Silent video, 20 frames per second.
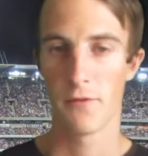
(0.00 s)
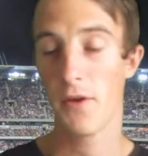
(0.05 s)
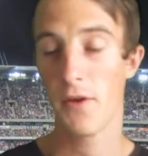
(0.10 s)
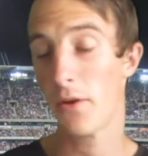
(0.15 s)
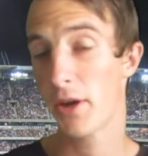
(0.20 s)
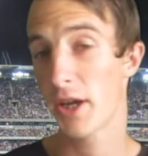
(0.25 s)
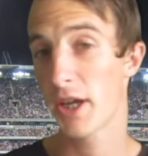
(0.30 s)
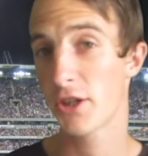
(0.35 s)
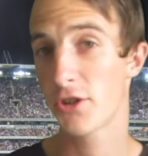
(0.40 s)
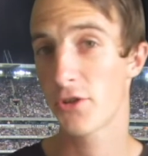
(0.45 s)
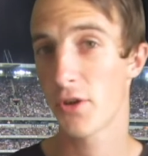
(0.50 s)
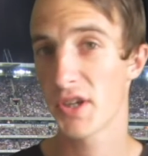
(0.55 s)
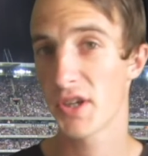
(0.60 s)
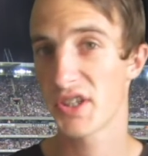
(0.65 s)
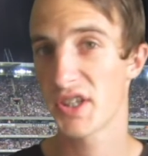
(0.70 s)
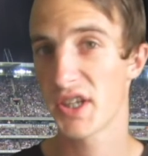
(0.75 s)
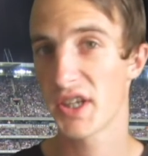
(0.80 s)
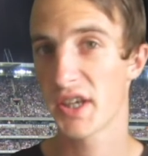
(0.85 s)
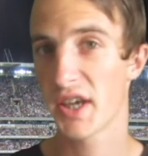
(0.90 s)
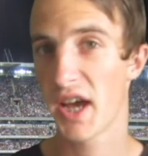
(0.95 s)
Very
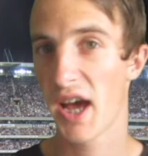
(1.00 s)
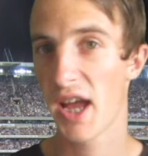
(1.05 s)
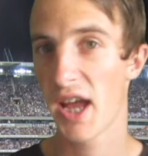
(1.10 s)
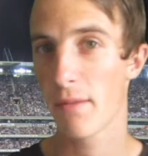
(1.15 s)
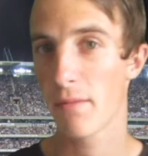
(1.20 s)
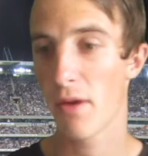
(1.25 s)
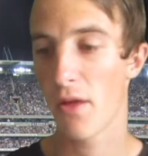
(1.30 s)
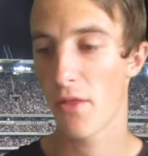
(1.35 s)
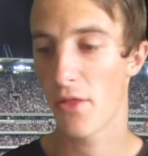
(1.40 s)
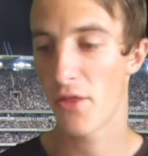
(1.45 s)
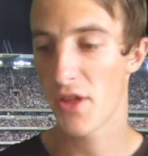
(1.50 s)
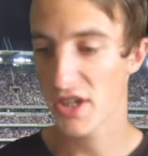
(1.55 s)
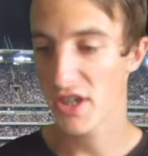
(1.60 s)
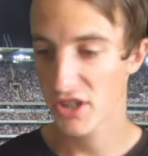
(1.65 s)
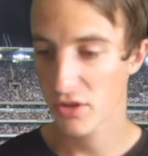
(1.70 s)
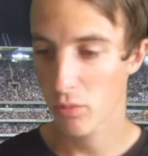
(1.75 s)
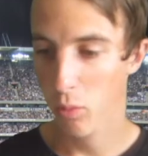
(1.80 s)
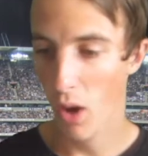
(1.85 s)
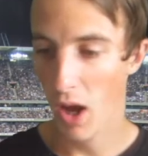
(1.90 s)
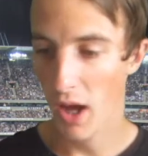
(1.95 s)
interesting game,
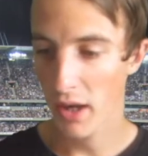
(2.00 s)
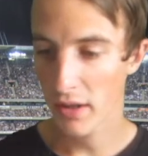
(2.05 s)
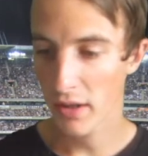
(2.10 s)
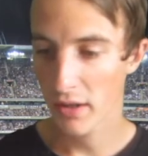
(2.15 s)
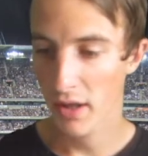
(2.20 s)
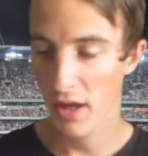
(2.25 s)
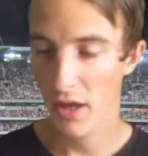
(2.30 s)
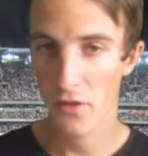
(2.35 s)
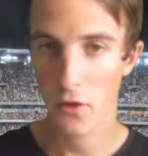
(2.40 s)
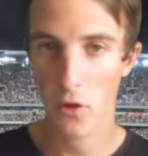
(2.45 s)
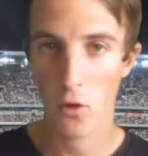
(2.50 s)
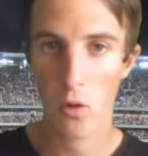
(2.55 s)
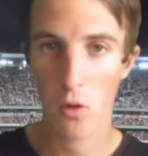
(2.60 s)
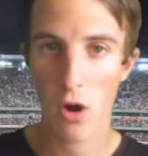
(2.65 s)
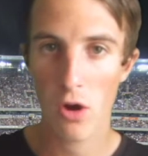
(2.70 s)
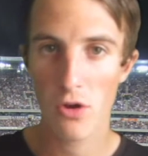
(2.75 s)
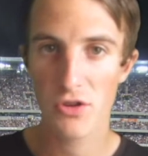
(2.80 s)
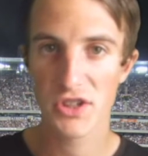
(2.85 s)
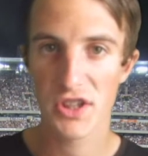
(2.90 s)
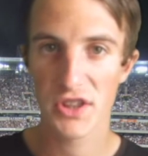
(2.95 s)
this one. The
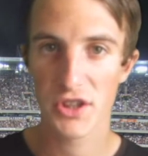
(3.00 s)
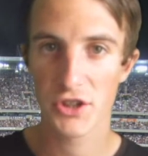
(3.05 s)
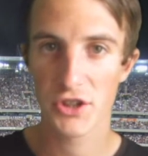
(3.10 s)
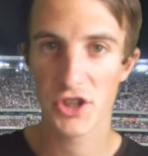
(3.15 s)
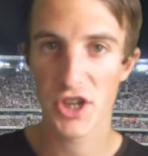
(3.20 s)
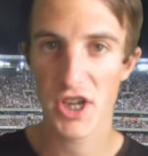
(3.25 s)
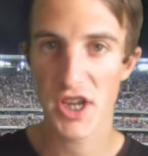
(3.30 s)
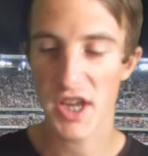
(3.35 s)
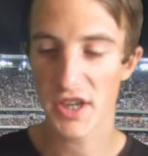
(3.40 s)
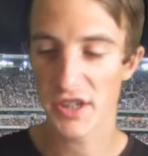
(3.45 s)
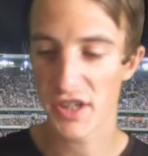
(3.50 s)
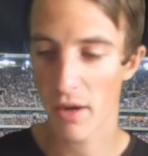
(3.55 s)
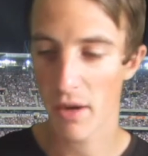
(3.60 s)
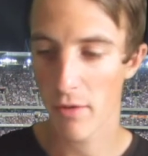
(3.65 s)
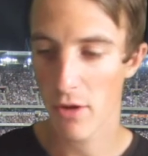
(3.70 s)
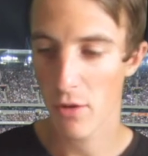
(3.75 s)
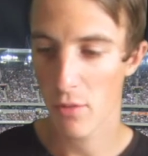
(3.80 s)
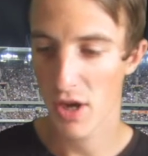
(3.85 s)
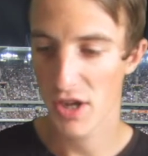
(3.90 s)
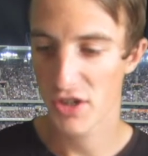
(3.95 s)
Crows and the
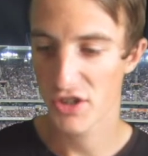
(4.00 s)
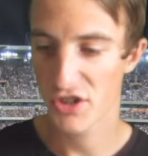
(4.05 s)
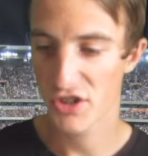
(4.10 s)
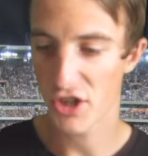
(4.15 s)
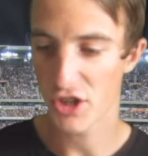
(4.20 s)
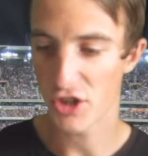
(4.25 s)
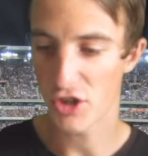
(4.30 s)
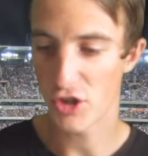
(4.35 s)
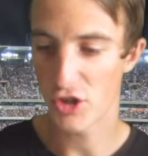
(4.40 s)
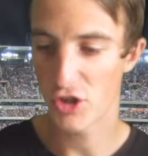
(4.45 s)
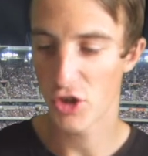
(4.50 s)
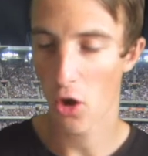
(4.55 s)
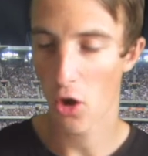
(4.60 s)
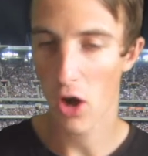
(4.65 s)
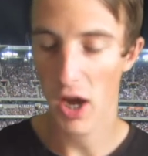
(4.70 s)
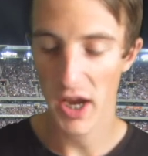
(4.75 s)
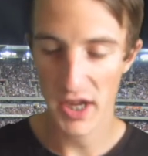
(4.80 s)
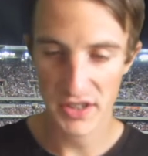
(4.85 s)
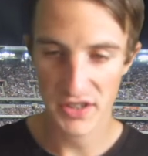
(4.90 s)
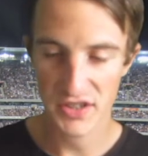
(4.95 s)
GWS
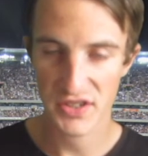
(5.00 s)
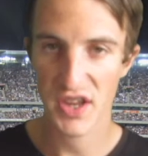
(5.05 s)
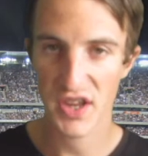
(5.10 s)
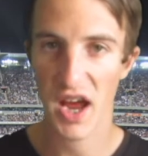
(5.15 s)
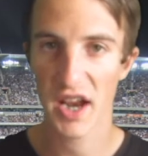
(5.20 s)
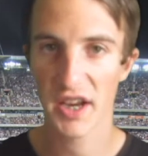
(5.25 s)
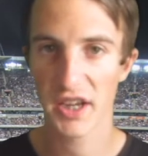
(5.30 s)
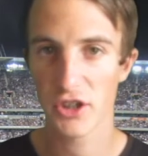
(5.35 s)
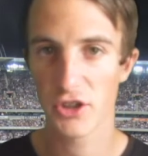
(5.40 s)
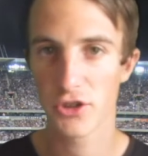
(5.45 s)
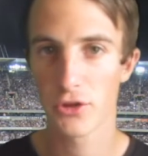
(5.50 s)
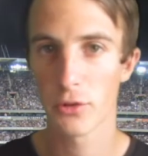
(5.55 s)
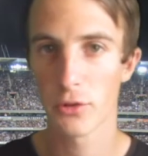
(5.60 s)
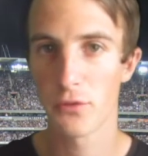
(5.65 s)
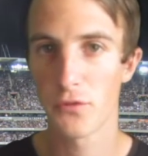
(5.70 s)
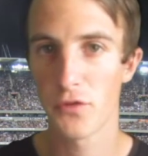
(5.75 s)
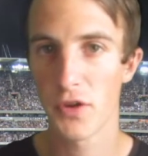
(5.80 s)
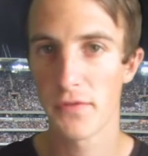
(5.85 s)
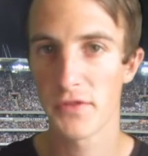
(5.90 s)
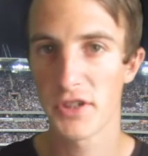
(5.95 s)
Giants starting at
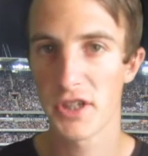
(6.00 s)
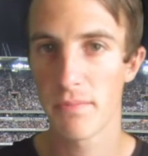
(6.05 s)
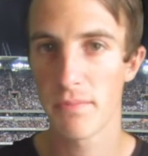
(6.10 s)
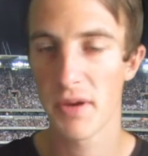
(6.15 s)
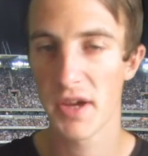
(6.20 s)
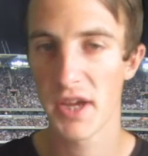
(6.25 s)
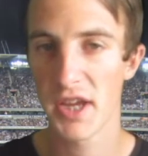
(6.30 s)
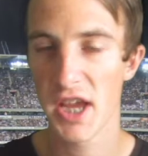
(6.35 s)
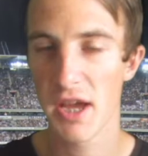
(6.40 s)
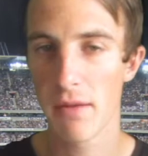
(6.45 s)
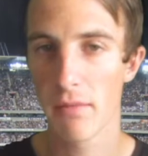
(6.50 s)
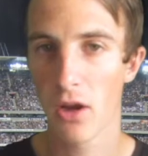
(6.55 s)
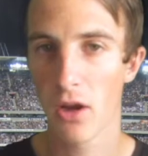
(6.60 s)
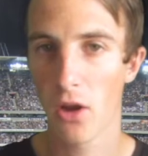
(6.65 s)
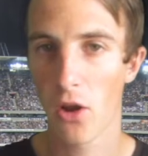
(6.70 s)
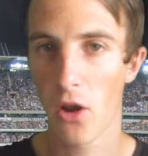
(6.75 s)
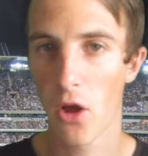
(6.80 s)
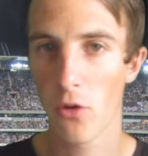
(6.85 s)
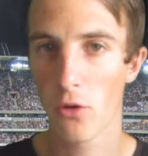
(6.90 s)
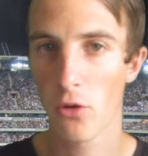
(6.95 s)
2:50 p.m.
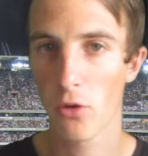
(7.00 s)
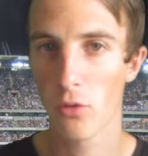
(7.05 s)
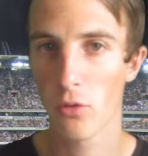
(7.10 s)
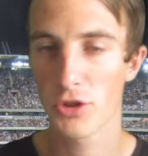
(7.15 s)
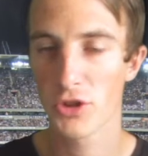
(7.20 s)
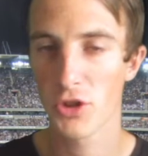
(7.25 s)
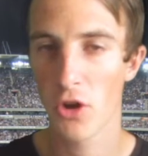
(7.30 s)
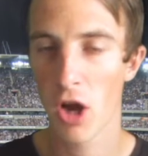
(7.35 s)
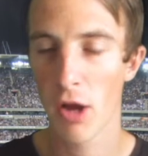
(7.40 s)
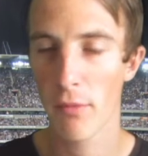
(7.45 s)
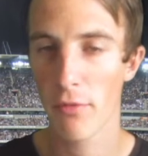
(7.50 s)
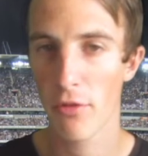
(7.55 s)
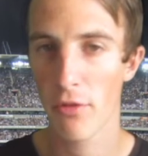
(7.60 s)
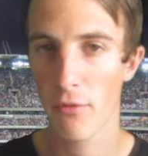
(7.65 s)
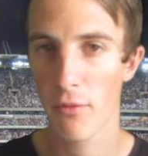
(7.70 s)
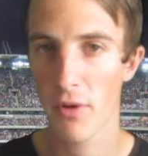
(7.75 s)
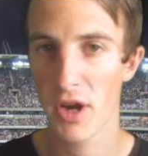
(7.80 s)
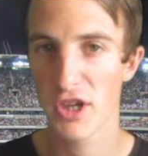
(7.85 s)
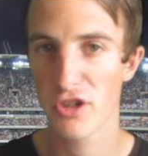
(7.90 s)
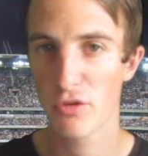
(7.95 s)
local time,
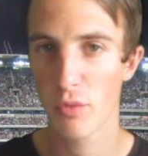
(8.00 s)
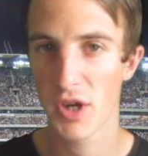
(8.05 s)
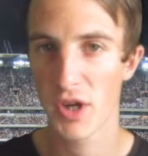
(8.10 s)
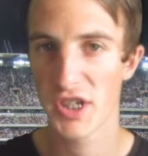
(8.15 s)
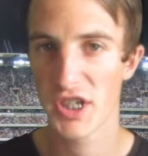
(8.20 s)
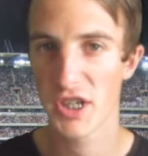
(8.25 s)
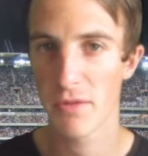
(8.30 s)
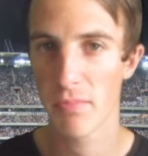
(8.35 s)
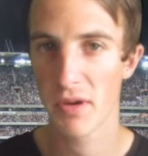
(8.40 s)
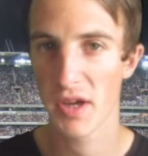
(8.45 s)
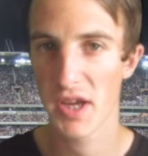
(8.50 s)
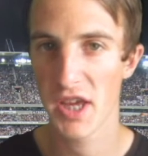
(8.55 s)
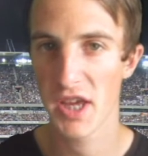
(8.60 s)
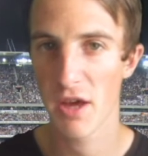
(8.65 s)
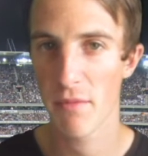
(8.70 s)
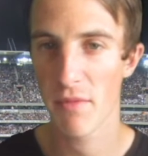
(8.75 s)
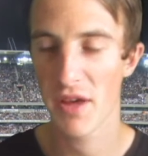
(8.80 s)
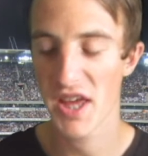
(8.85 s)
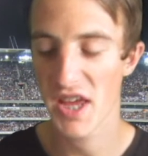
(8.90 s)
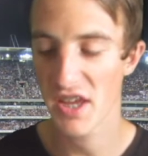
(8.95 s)
3:20 p.m.